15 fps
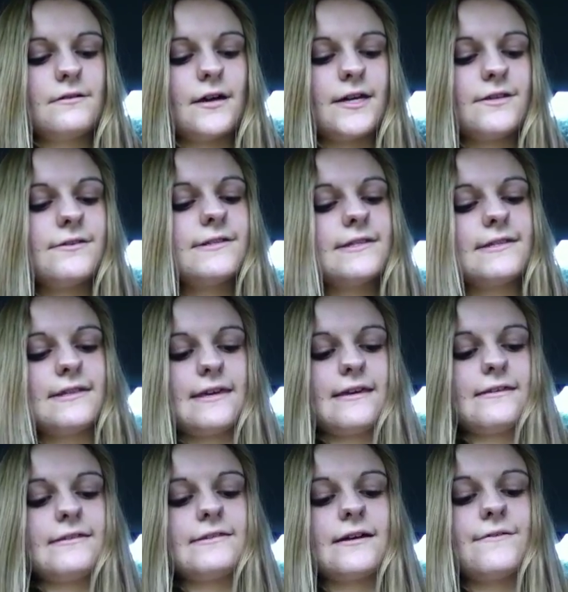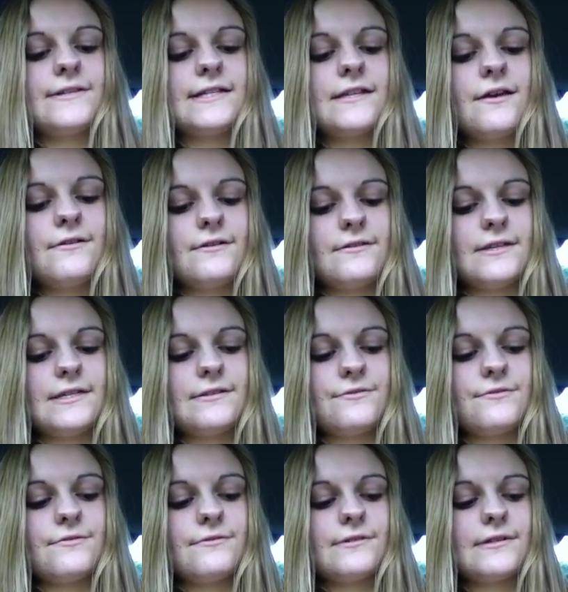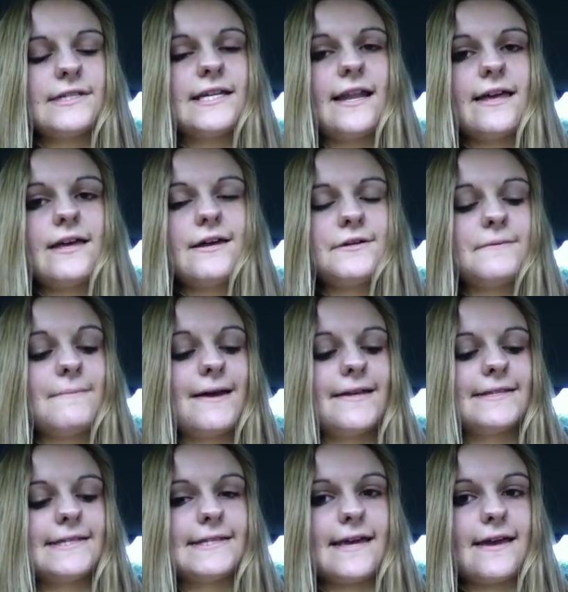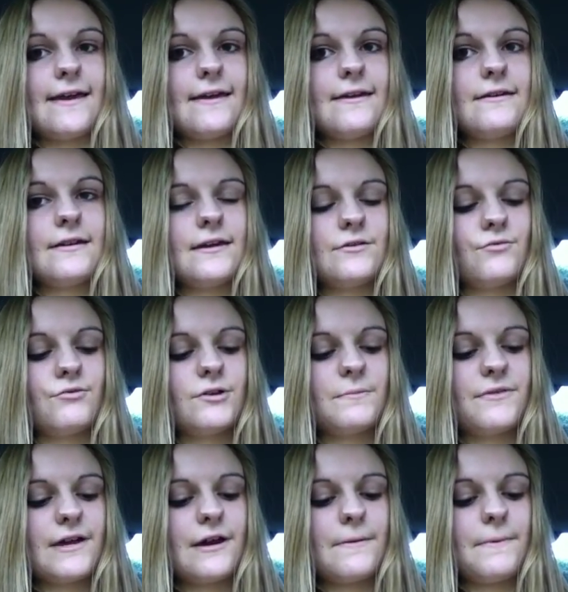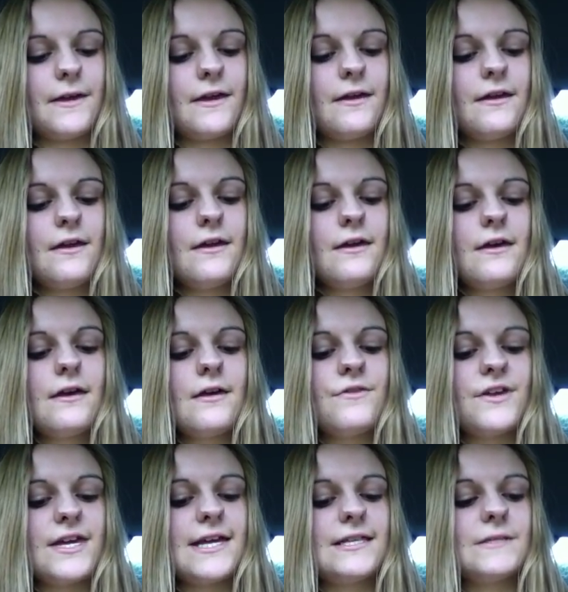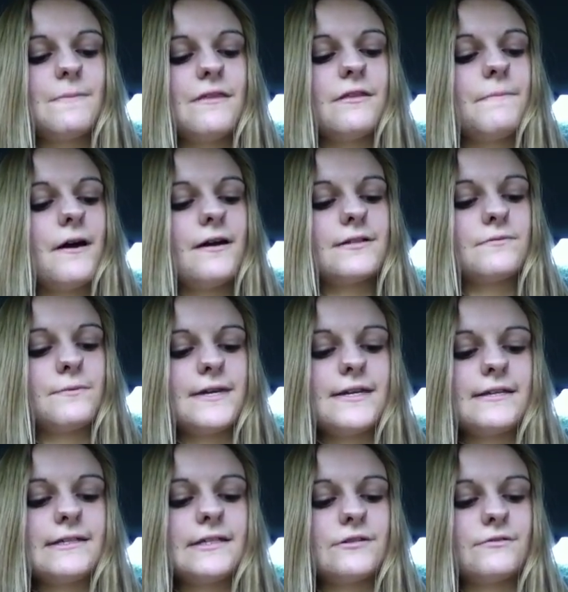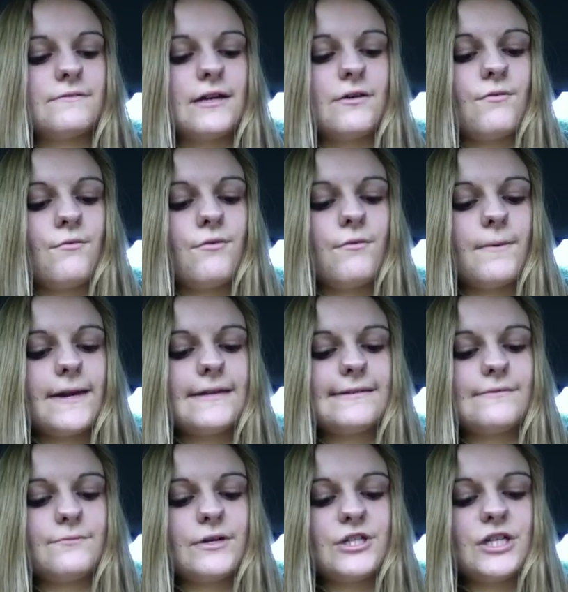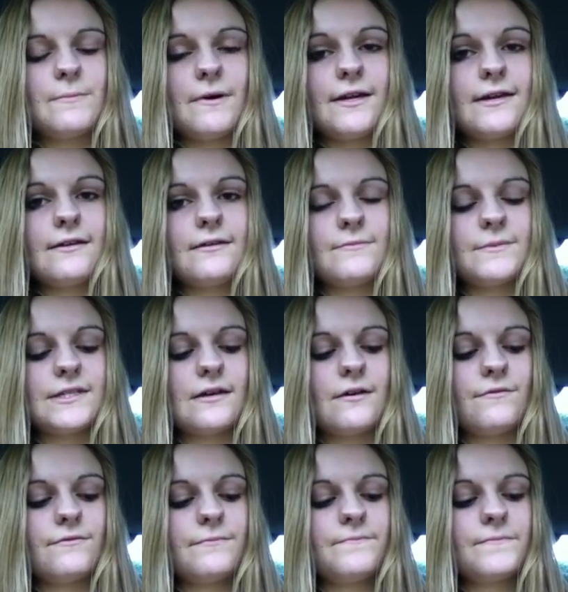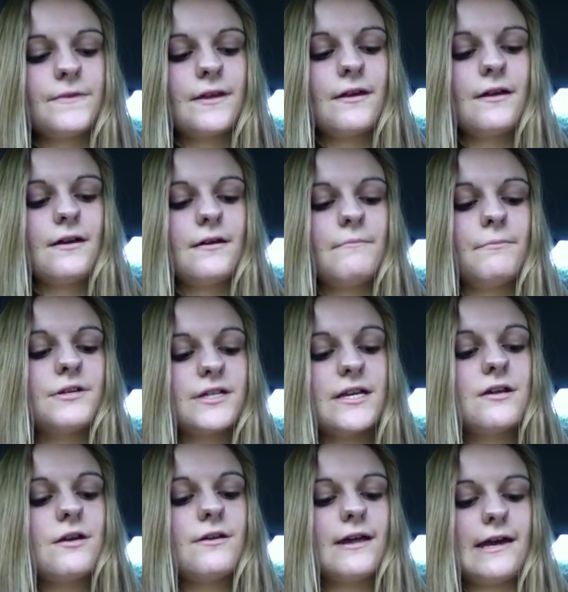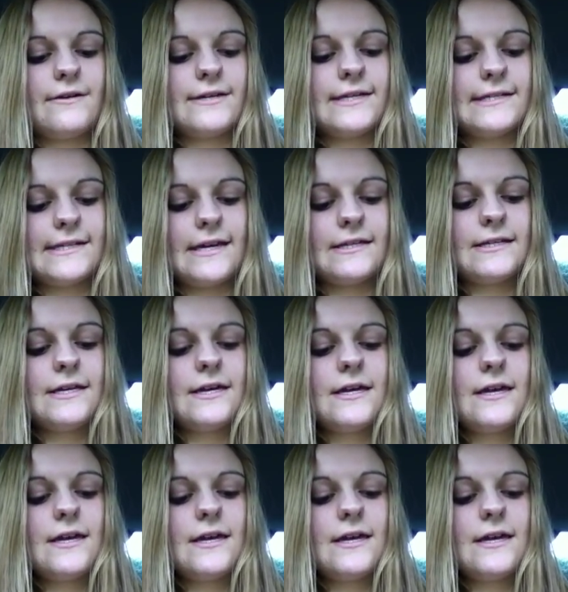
I used to think that I was alone in these thoughts until I heard a man say, in group therapy, that he had spent the past week considering all the ways in which he might kill himself. But I know now, he said,